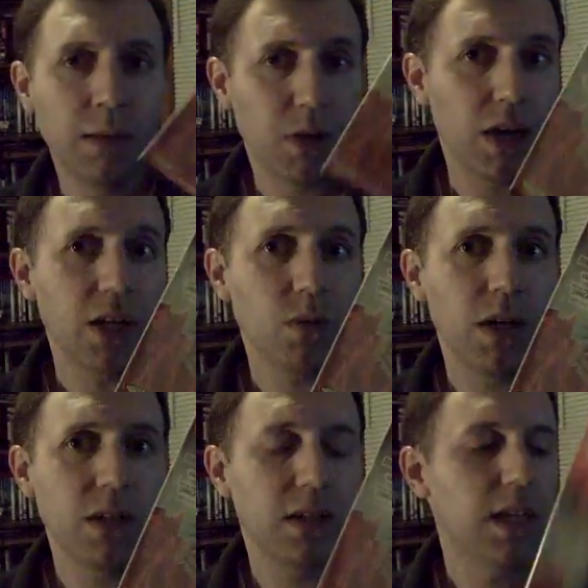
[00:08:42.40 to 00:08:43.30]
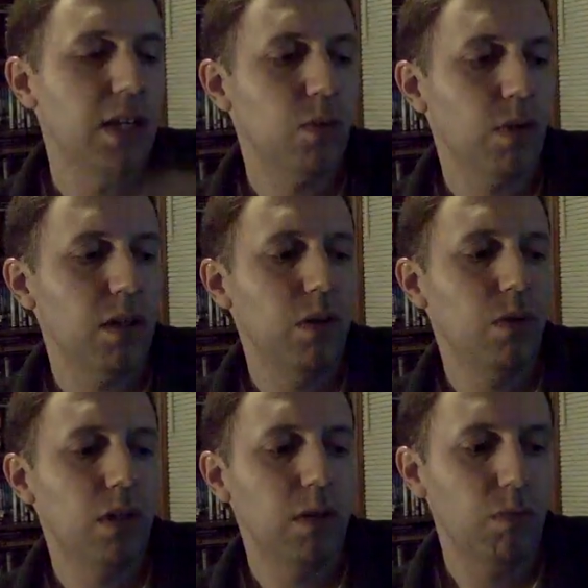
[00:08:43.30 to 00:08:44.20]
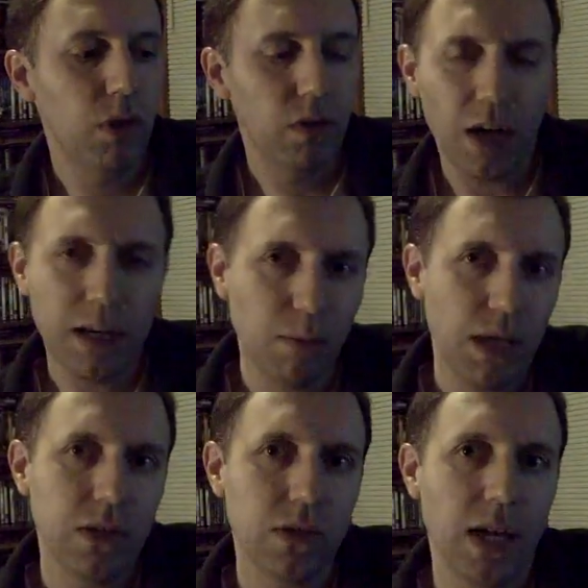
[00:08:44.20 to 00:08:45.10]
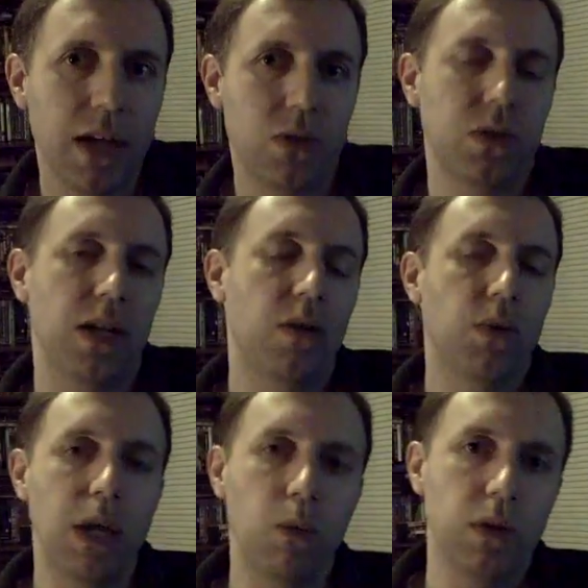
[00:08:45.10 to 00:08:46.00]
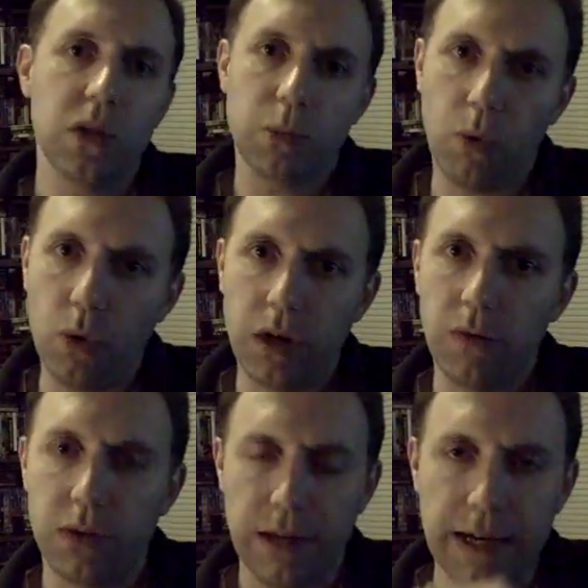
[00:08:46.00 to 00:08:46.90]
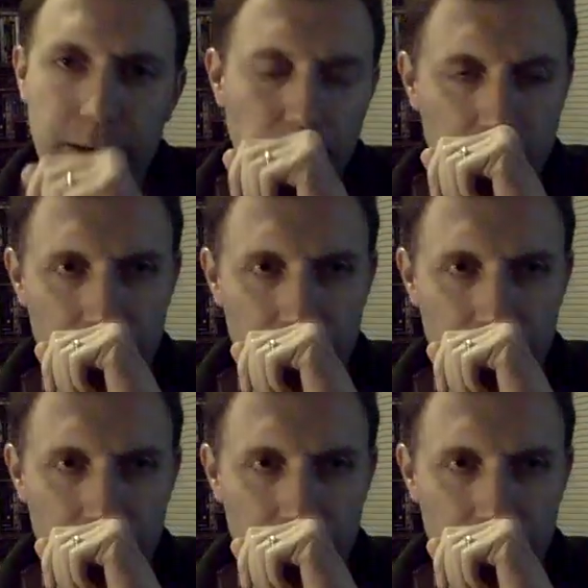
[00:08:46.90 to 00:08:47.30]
Graduation Day is one of those good grade B slashers I don't think will disappoint over time.